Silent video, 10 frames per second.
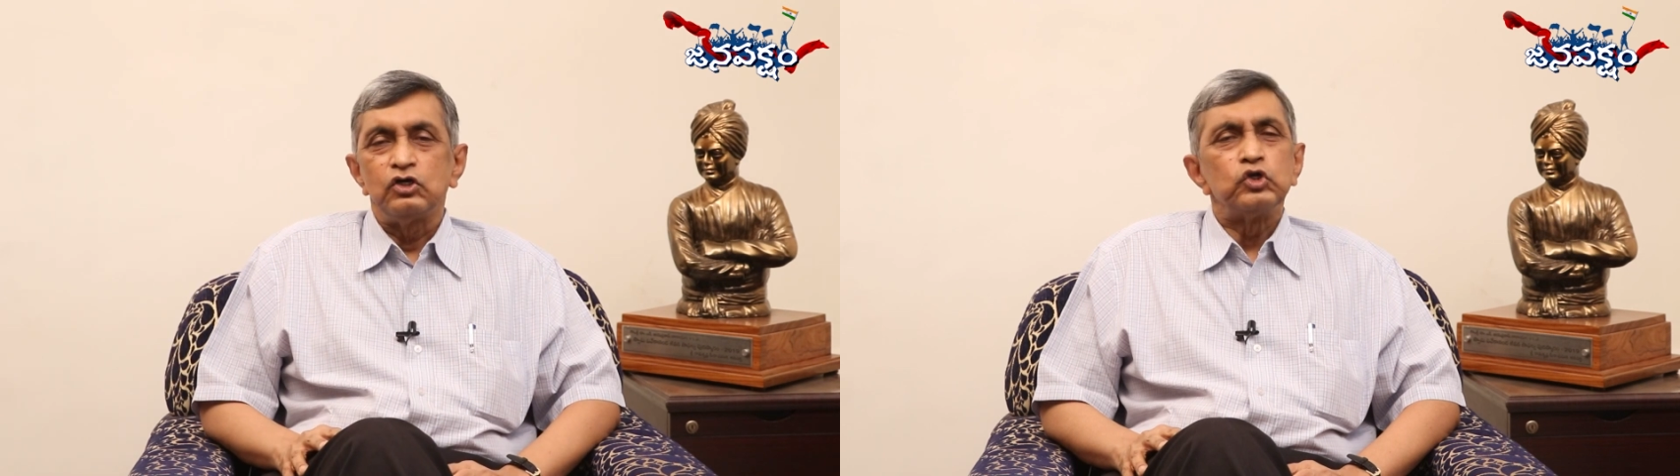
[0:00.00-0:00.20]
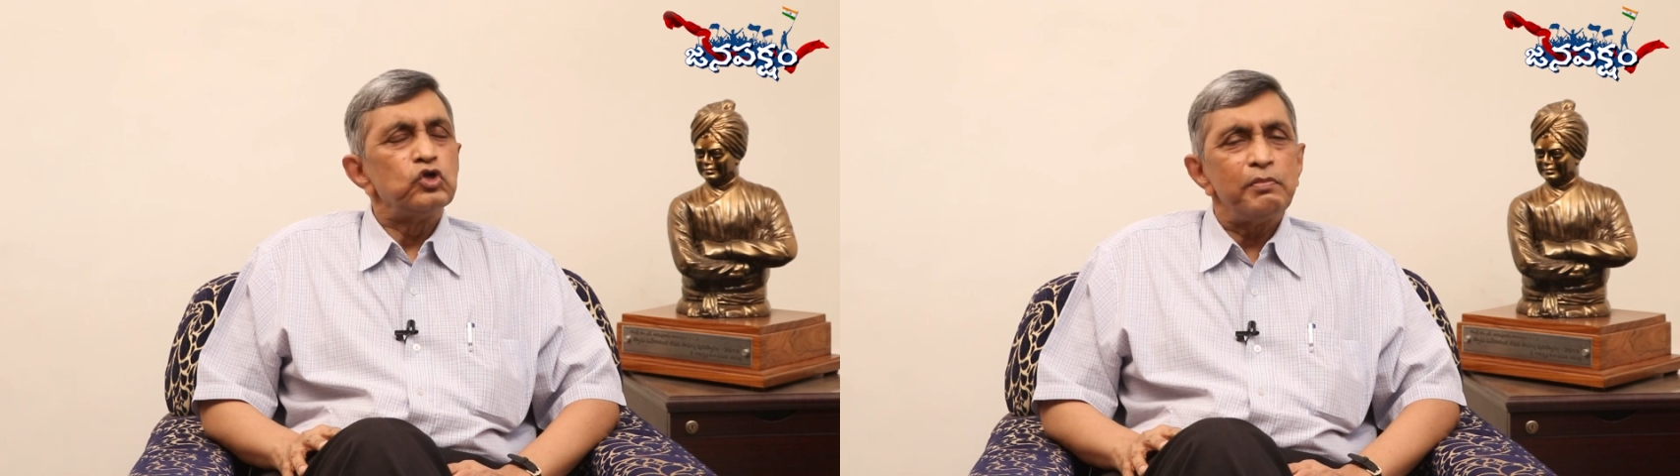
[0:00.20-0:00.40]

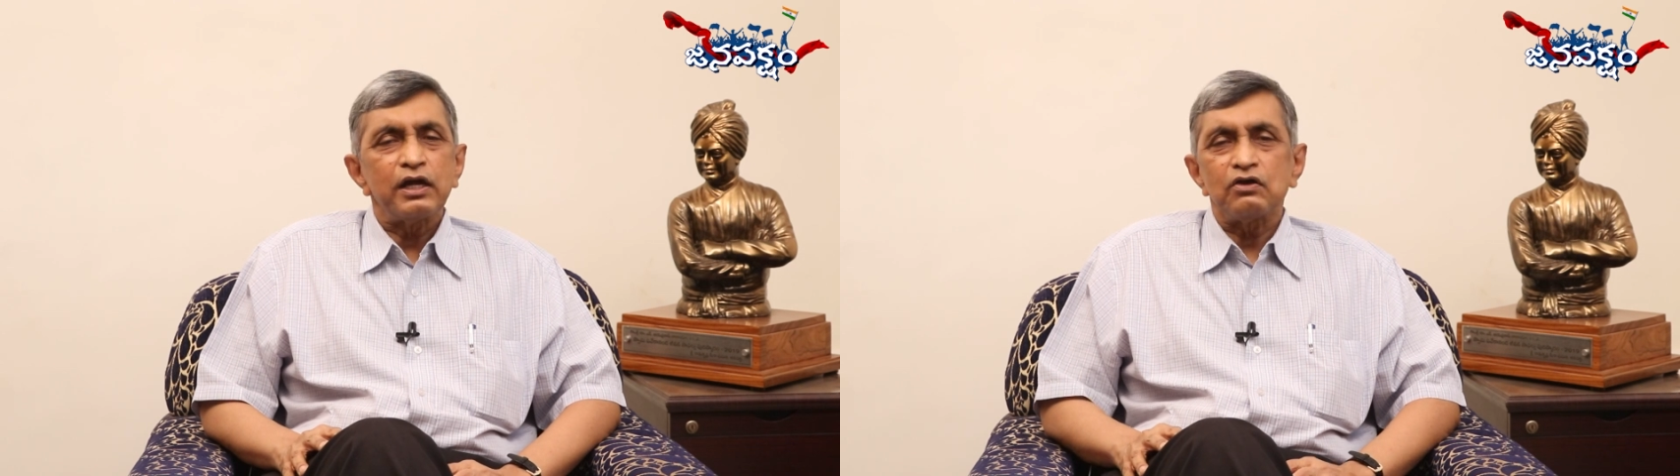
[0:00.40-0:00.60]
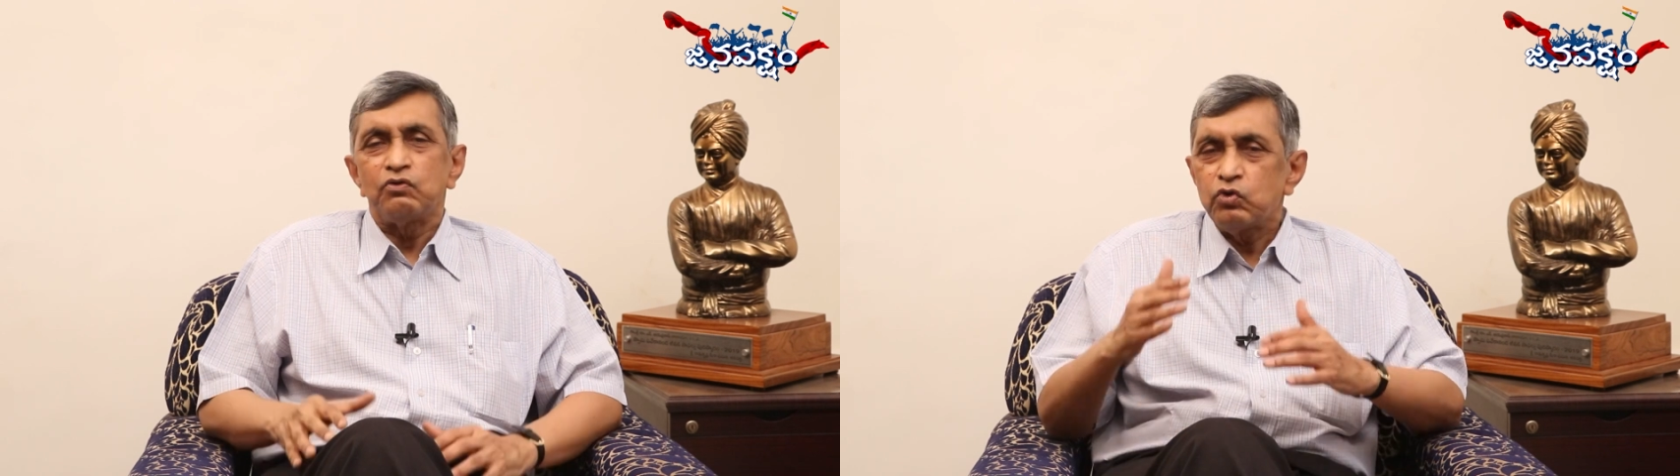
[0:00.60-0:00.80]
no
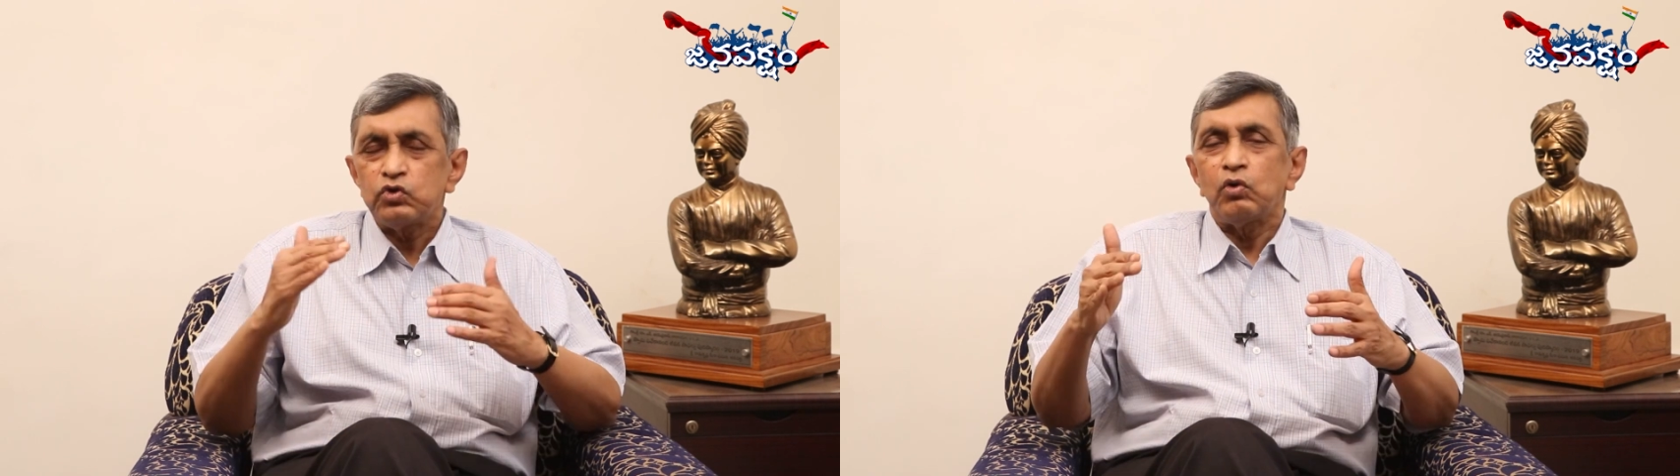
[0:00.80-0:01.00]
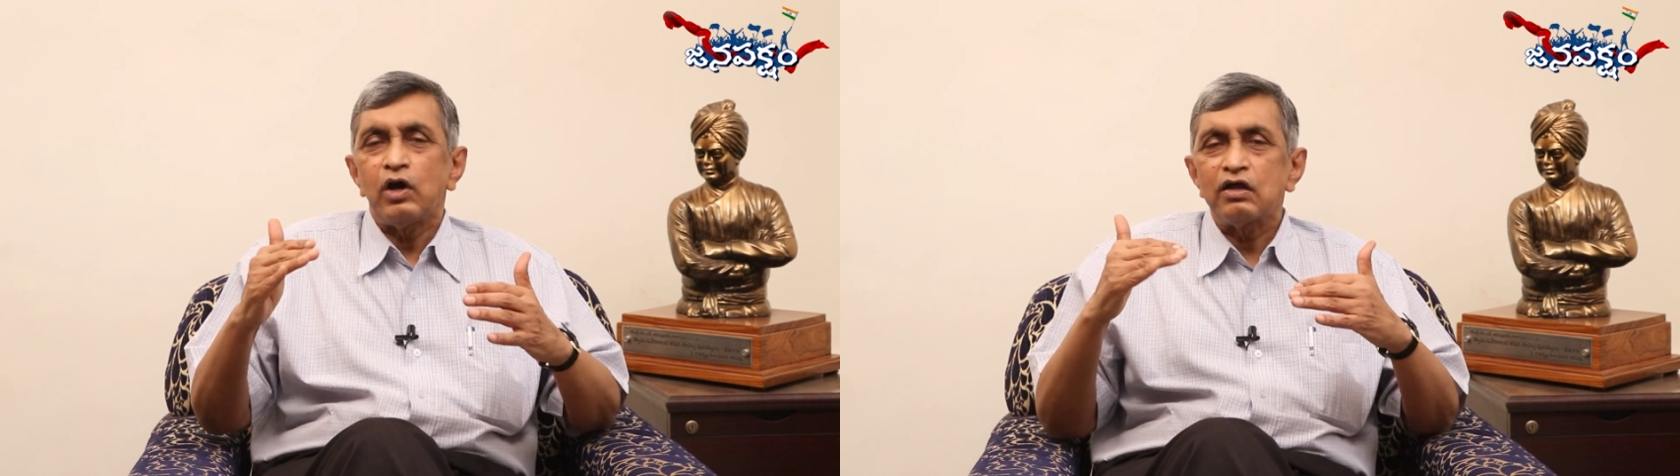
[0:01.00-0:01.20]
matter who
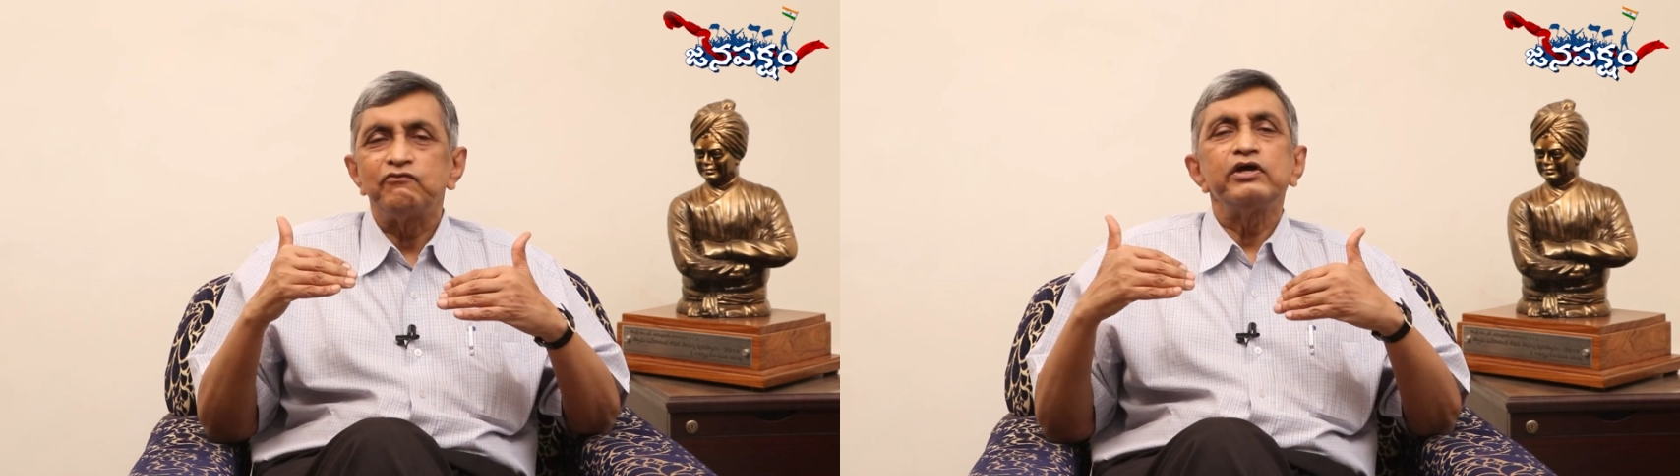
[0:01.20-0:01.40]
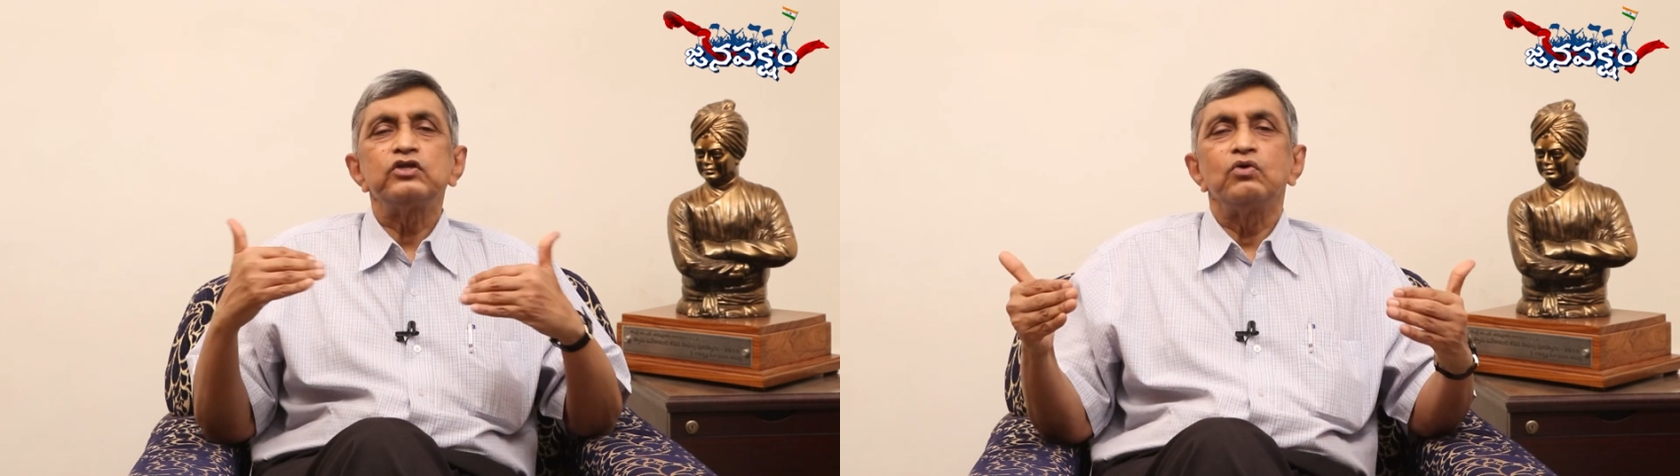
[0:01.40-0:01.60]
you are,
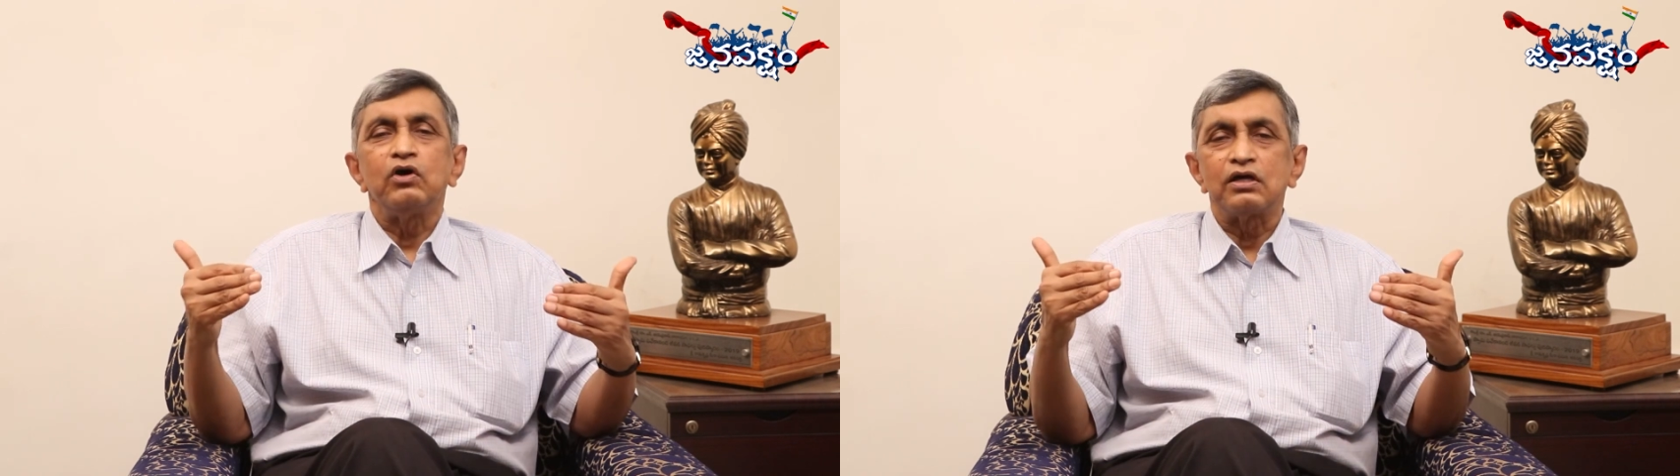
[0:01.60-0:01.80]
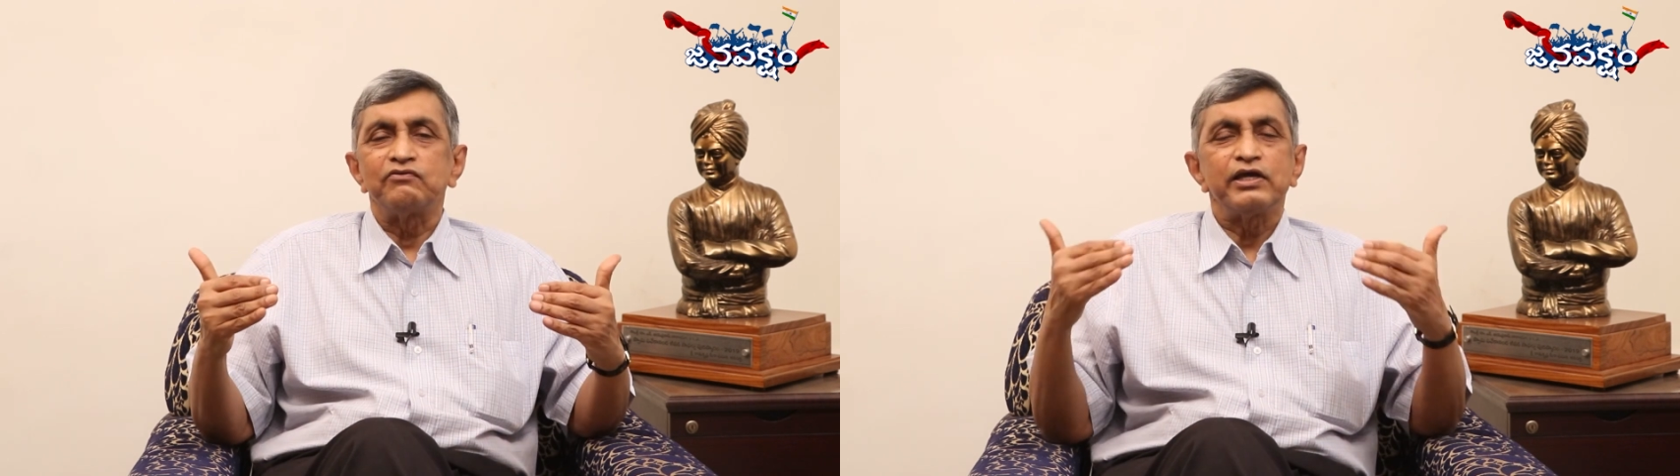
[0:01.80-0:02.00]

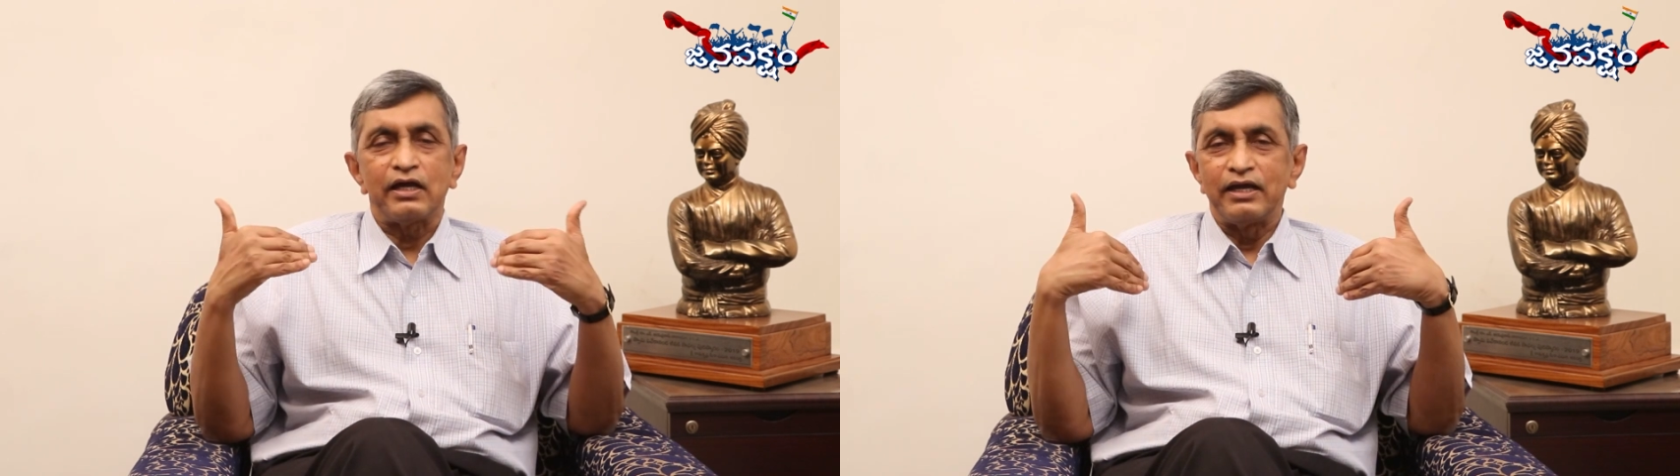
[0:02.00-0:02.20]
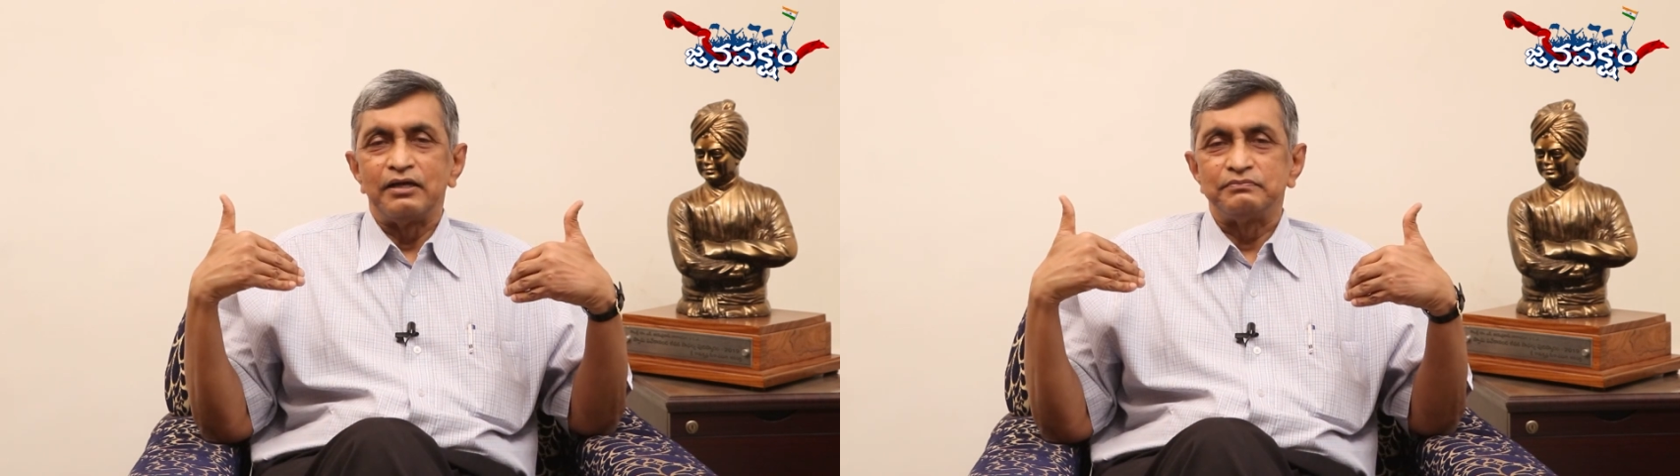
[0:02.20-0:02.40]
where
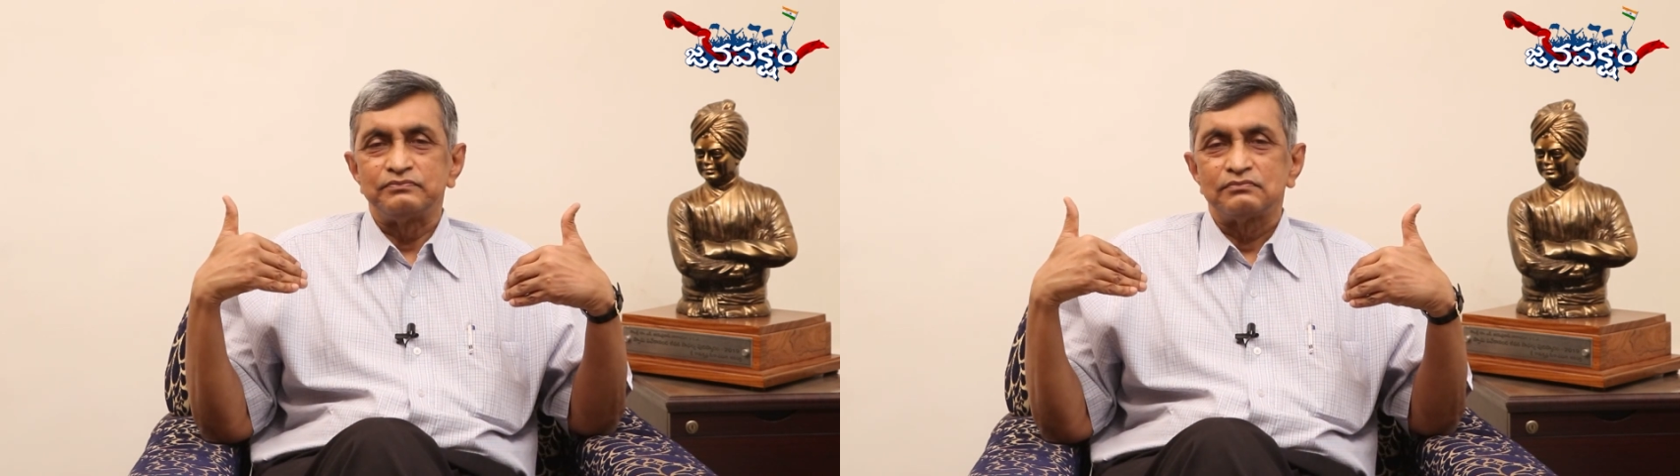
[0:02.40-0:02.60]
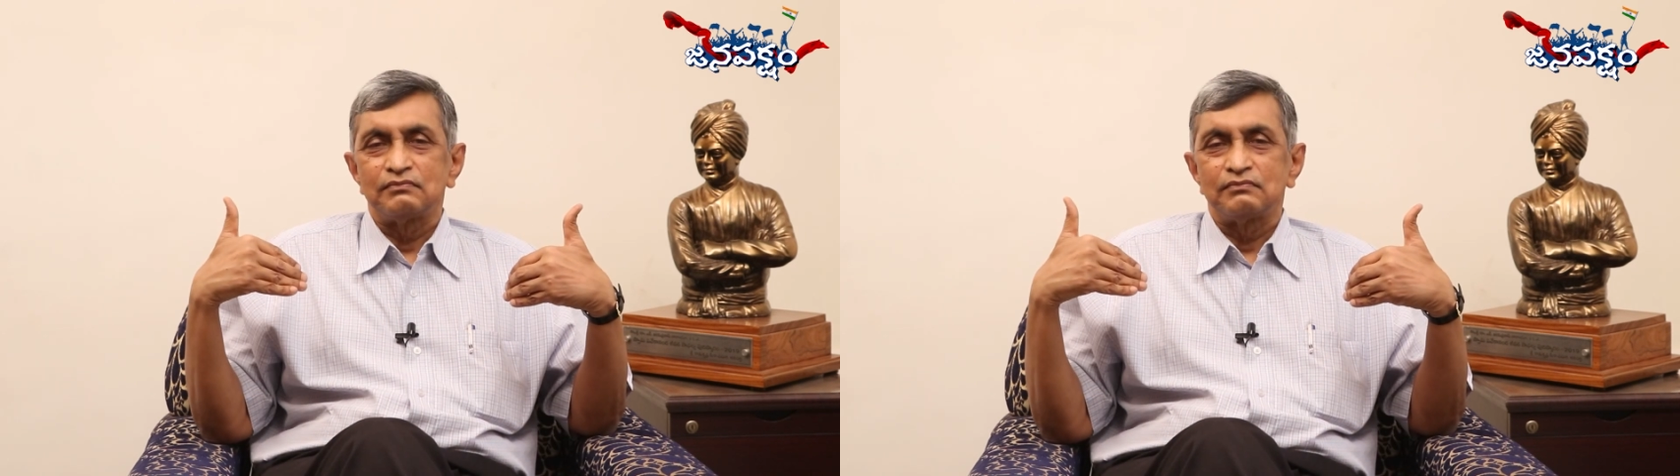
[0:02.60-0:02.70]
I am,